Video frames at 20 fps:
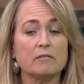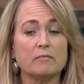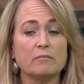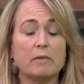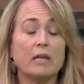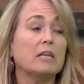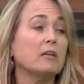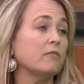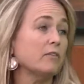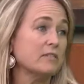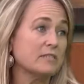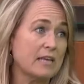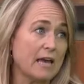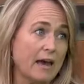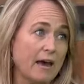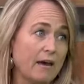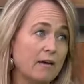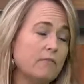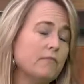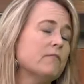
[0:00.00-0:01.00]
many of us
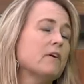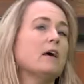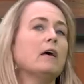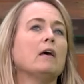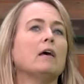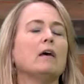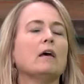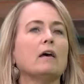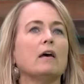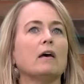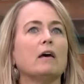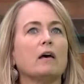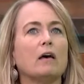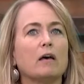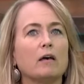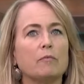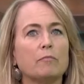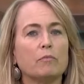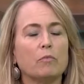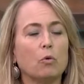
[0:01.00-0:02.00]
have,
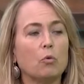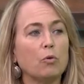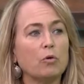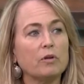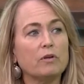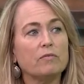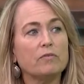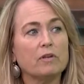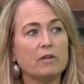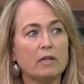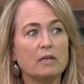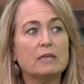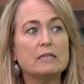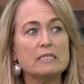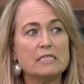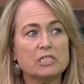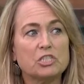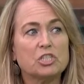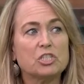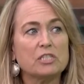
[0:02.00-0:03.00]
or even in
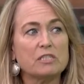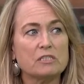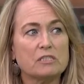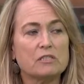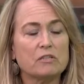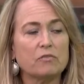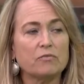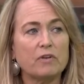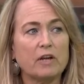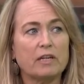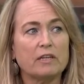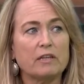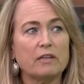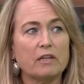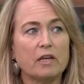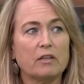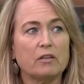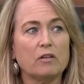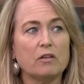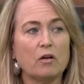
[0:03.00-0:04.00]
addictions, they're finding
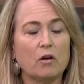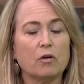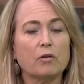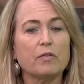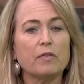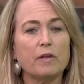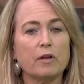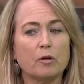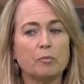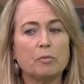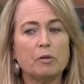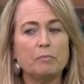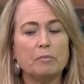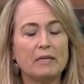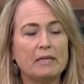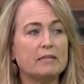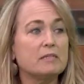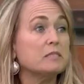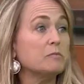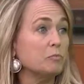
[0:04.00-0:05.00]
that art therapy
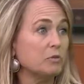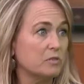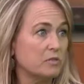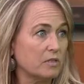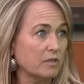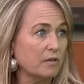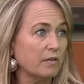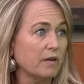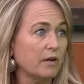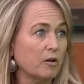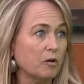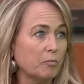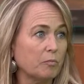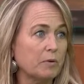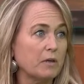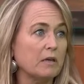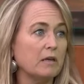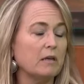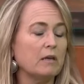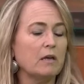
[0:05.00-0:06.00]
piece, music
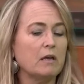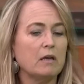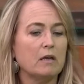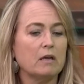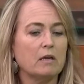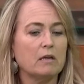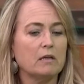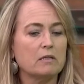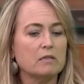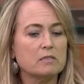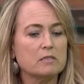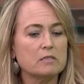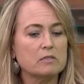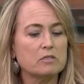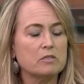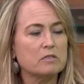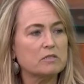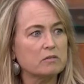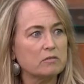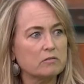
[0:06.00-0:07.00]
therapy, is
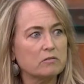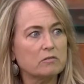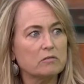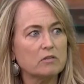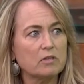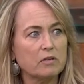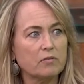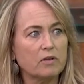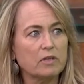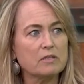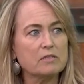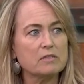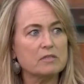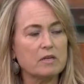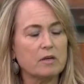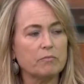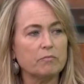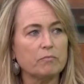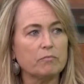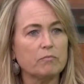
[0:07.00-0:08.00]
just giving
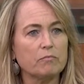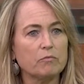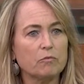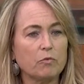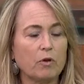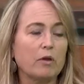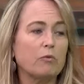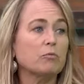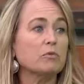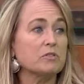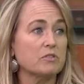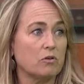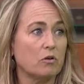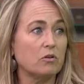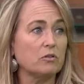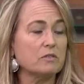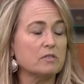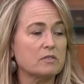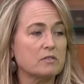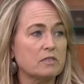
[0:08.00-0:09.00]
some great
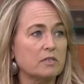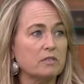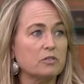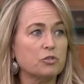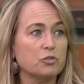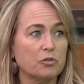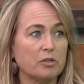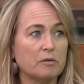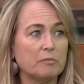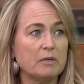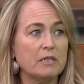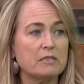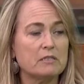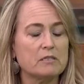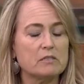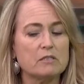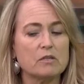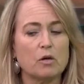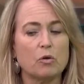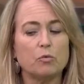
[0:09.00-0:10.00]
results in treatment.
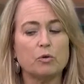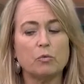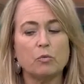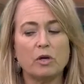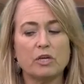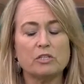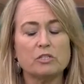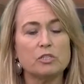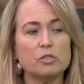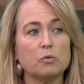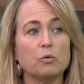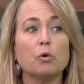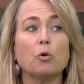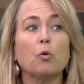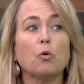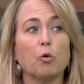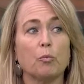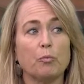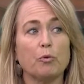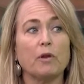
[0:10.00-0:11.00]
So we wanted to
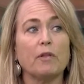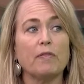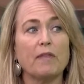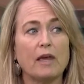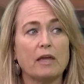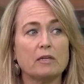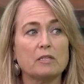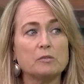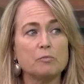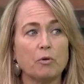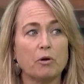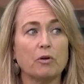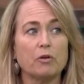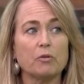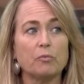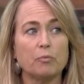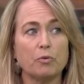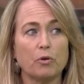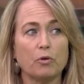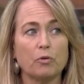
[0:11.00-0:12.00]
incorporate that as part of
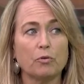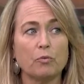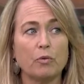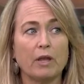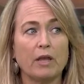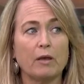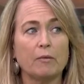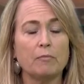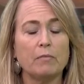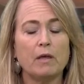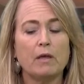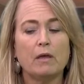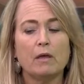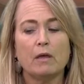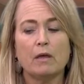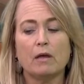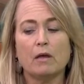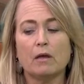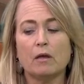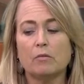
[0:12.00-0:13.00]
the program.
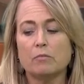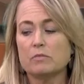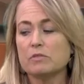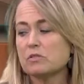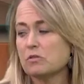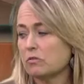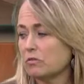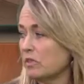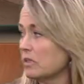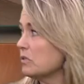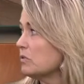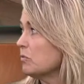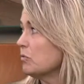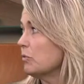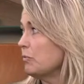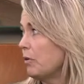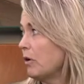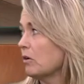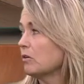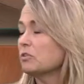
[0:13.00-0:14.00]
certainly through
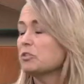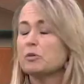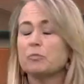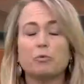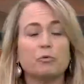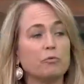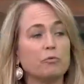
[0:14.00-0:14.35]
a partnership with